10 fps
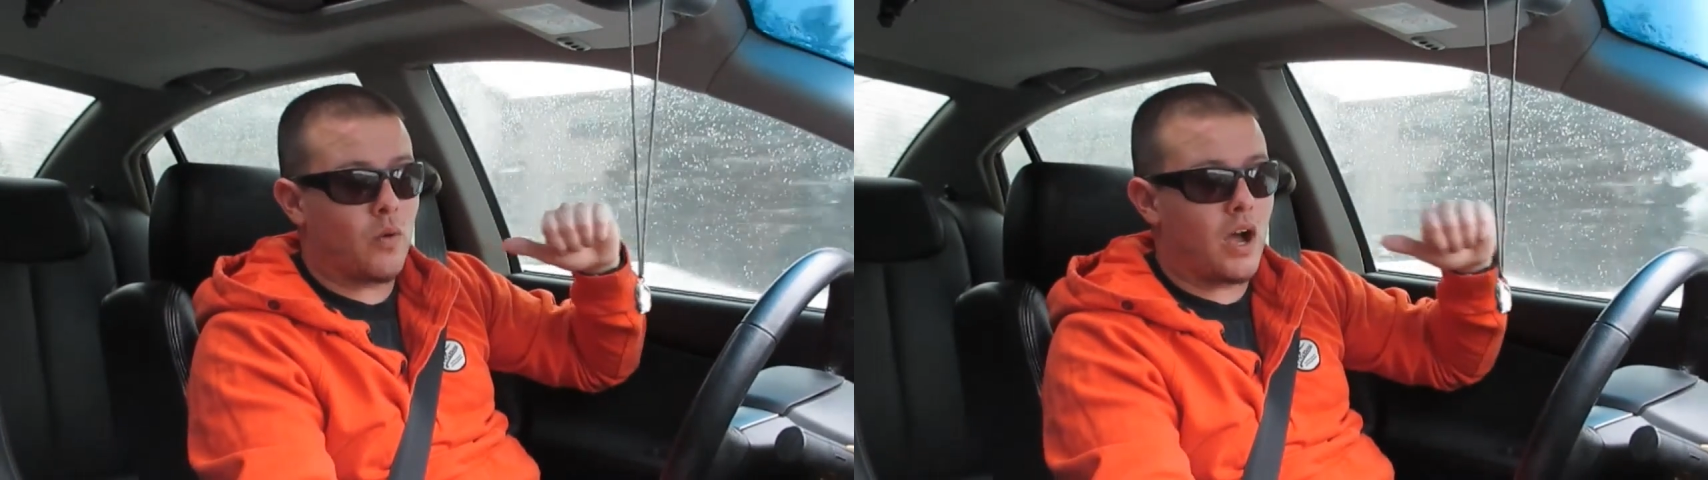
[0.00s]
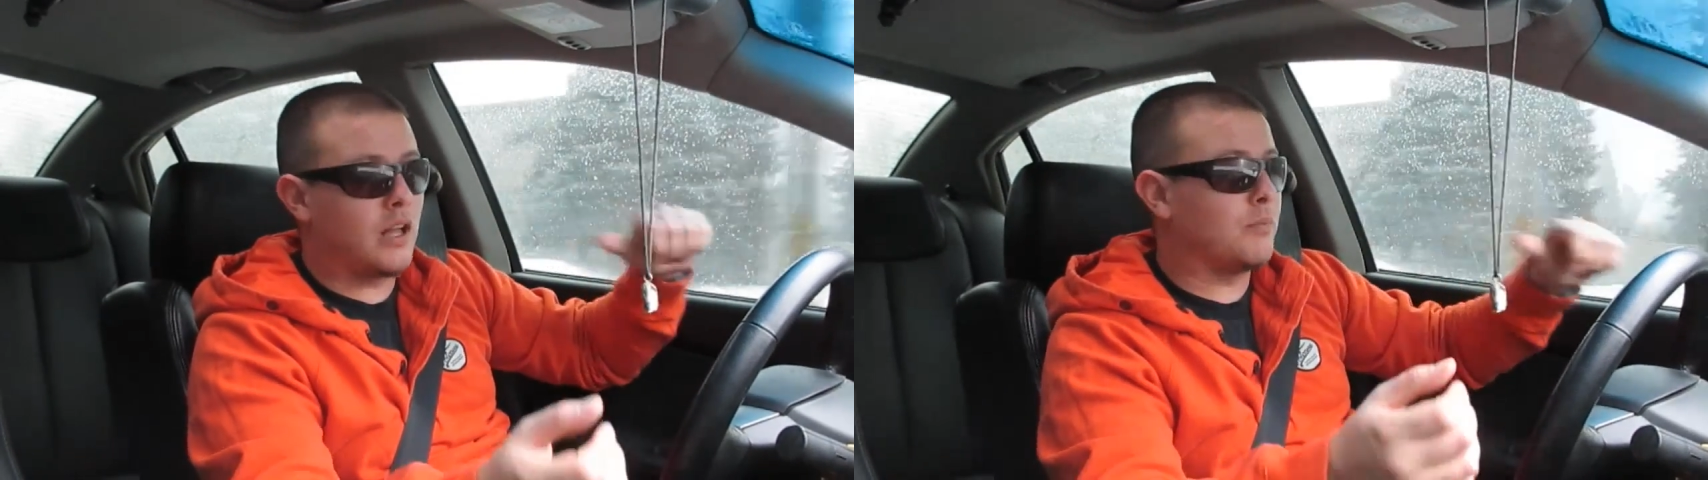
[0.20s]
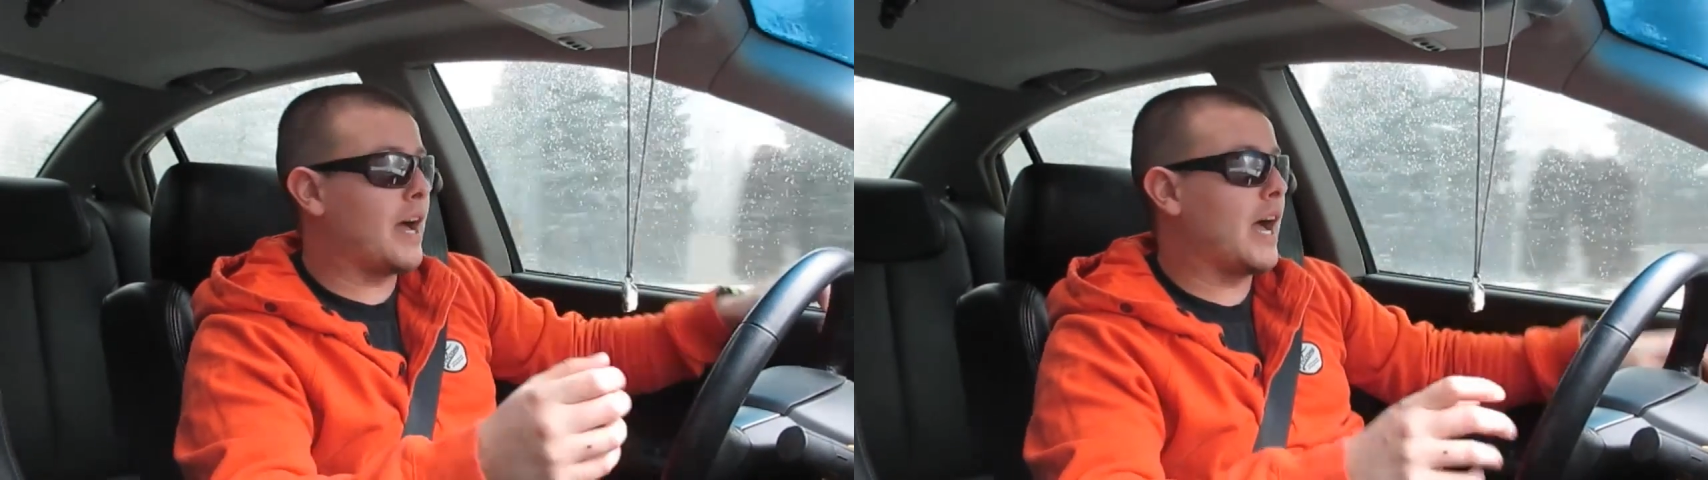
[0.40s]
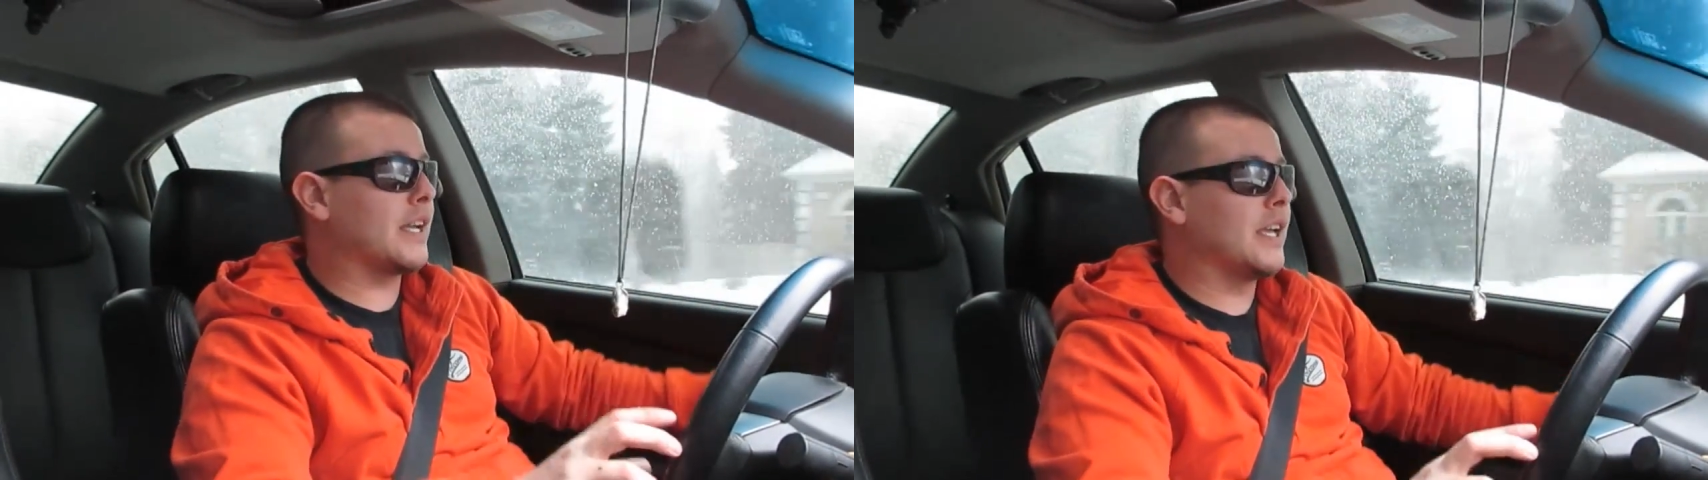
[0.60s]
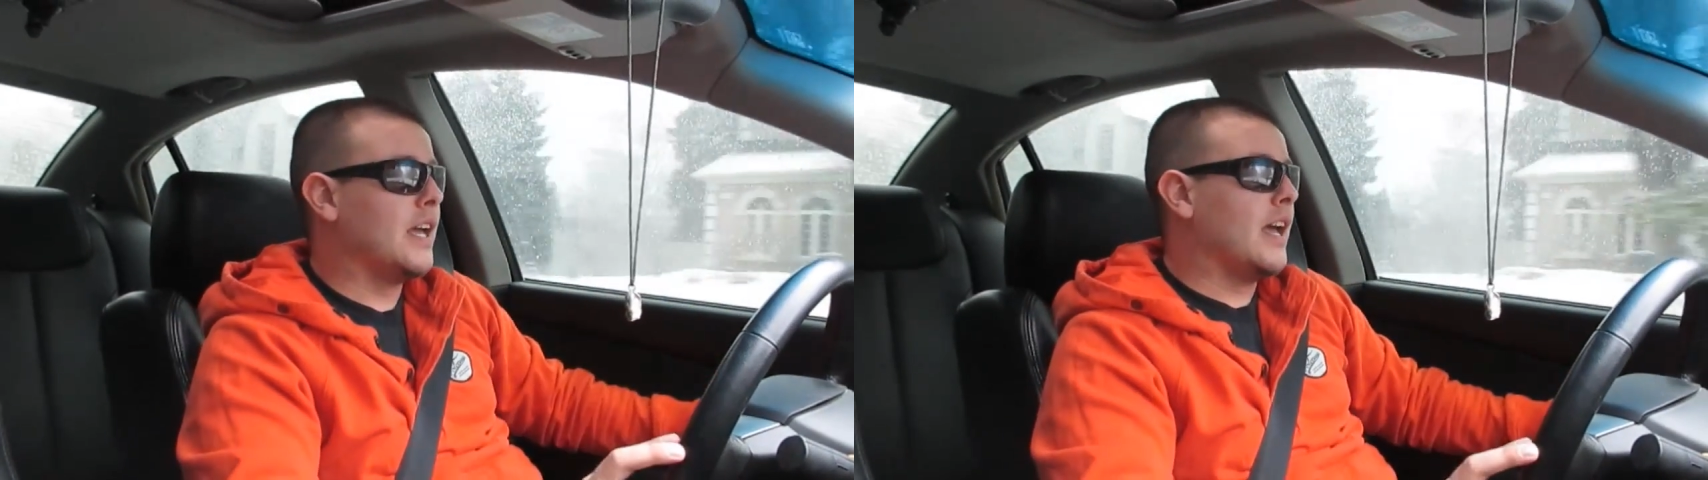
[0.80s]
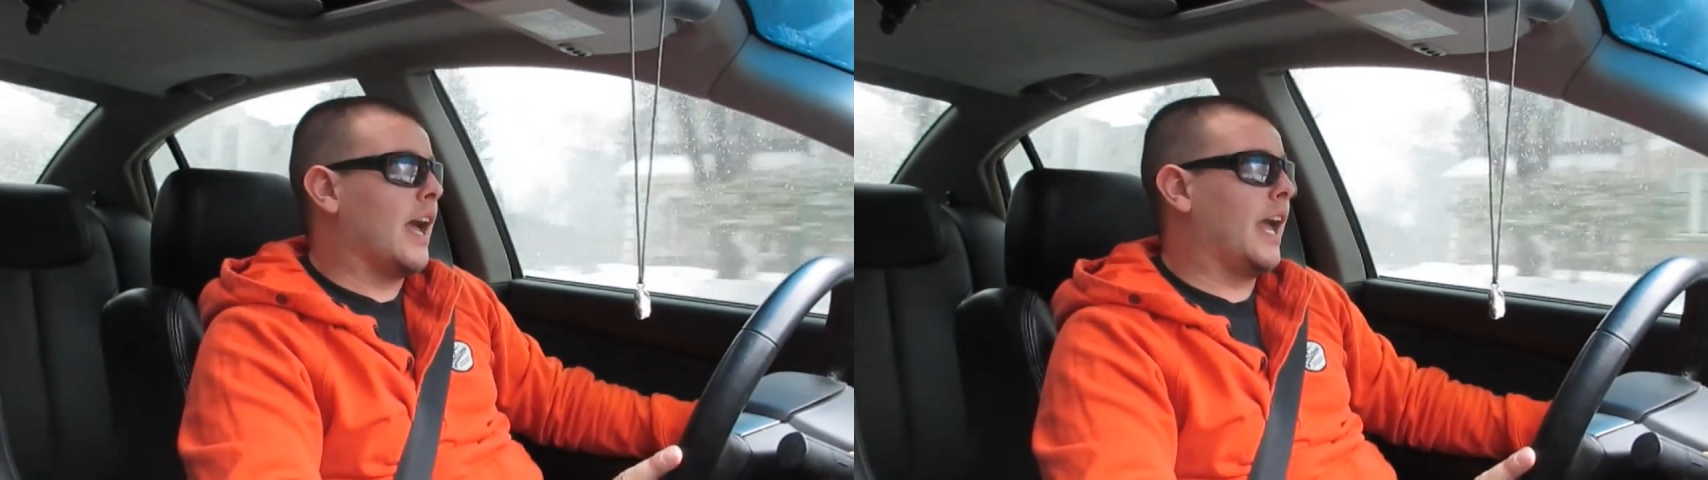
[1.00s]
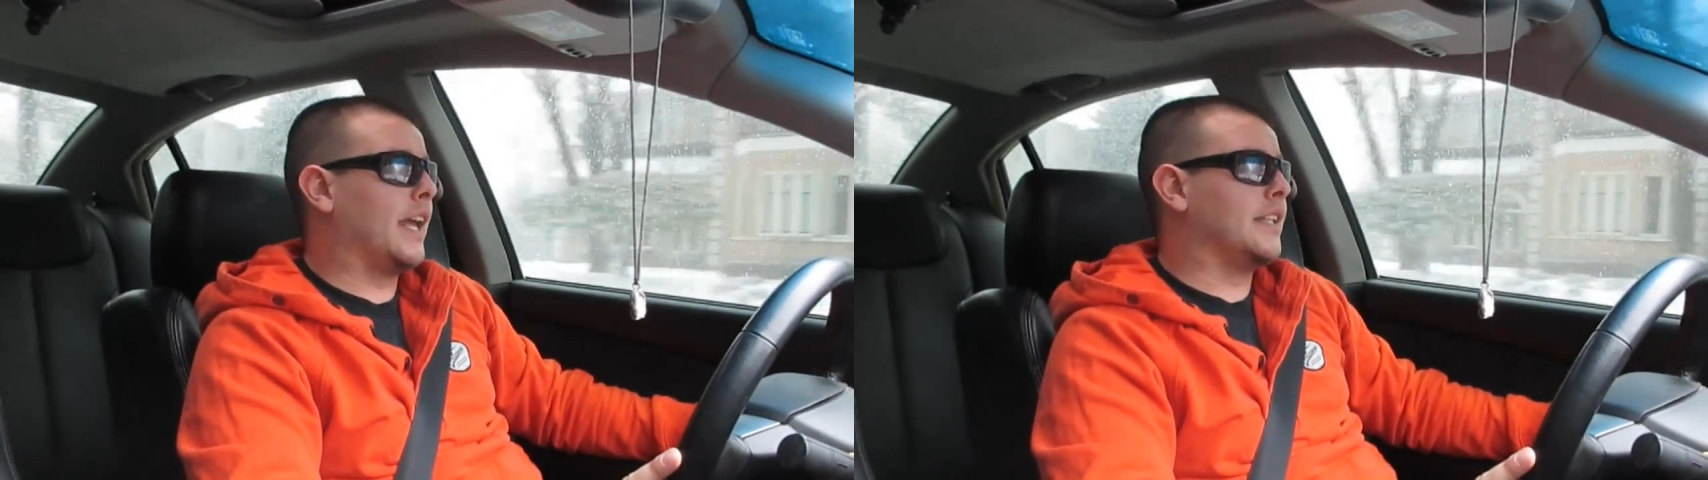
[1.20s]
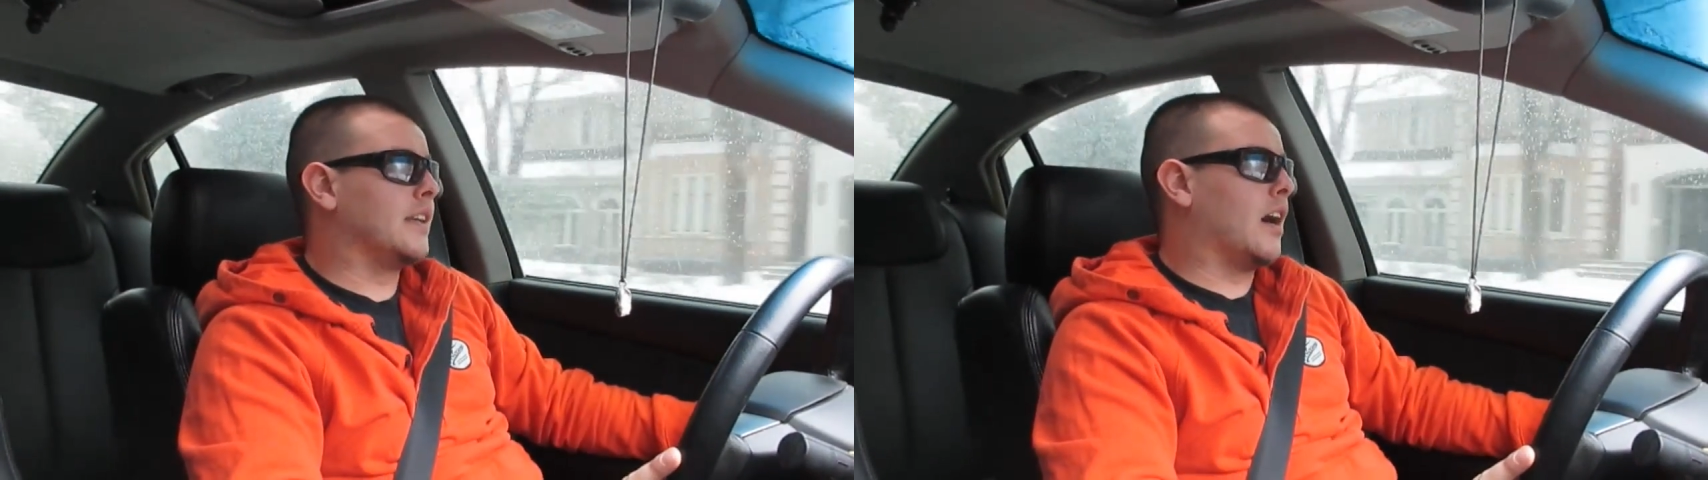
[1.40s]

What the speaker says: while back, and